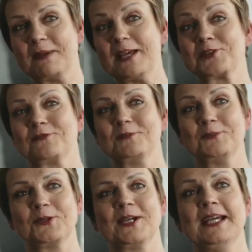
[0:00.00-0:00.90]
page of the
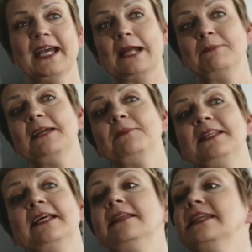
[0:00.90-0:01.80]
book. And maybe
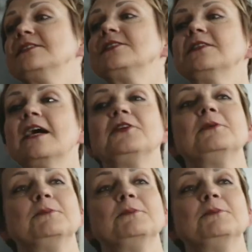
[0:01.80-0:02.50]
then there's another